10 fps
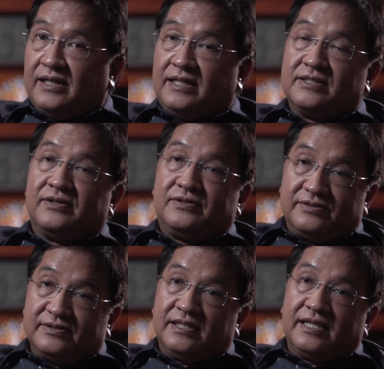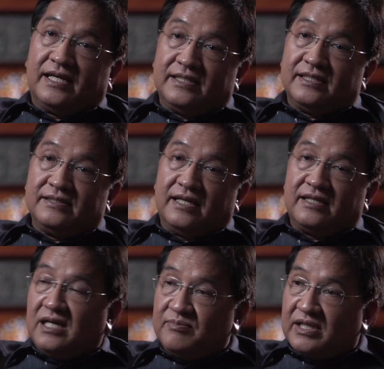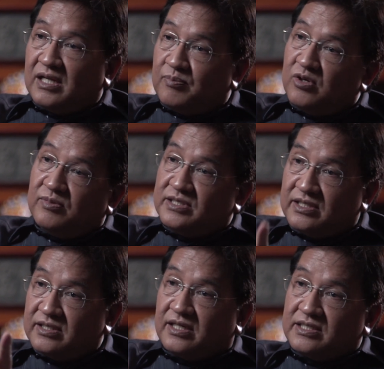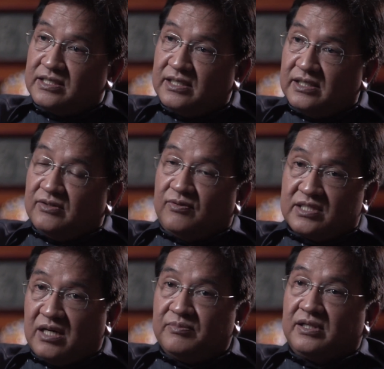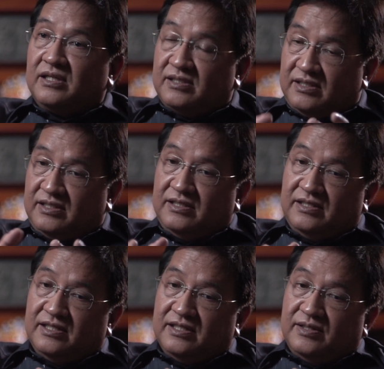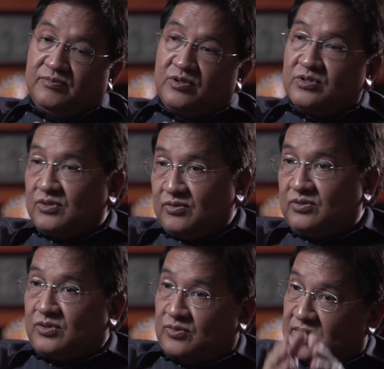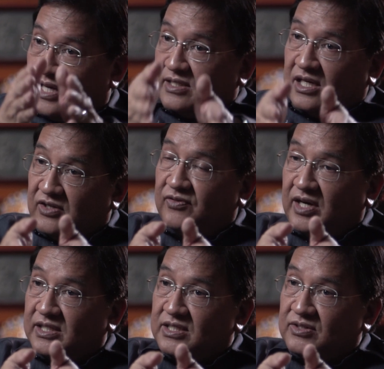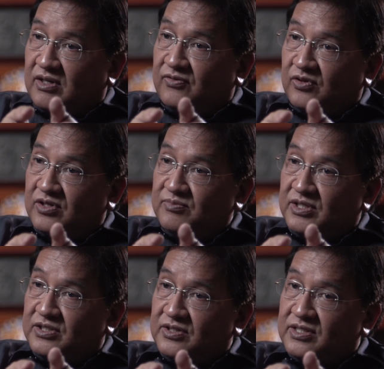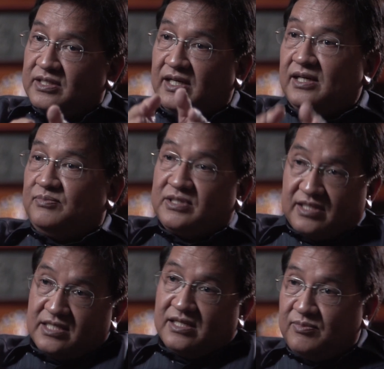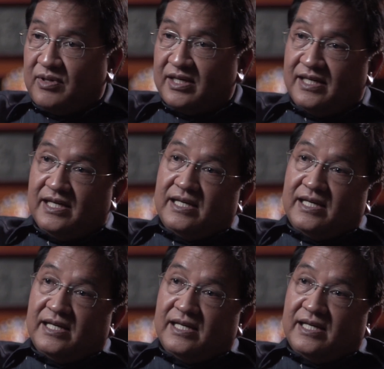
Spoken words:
And so again, the economic diplomacy thrust was something that he pursued through that kind of guidance to our foreign missions, and precisely by